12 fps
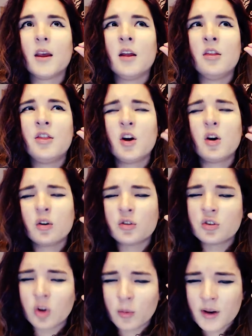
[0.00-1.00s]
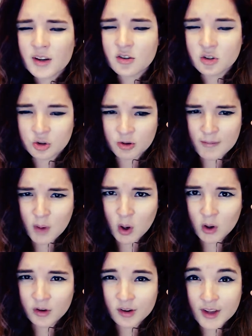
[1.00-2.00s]
there are so many strip
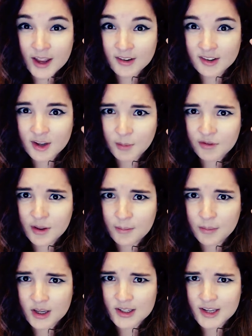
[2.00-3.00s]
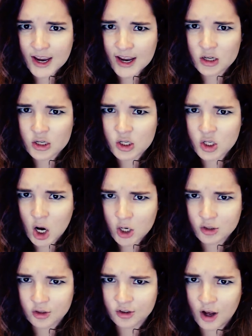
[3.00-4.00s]
malls, and some of them contain
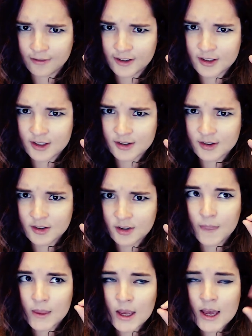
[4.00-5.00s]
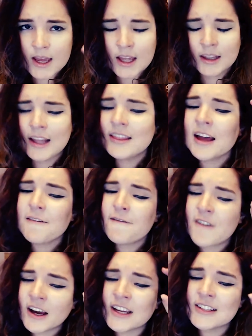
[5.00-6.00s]
doctor's offices. Let that
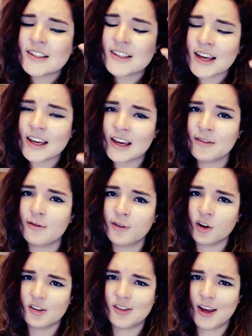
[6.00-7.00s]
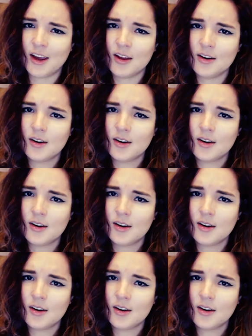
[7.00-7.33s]
fucking sink in for a second.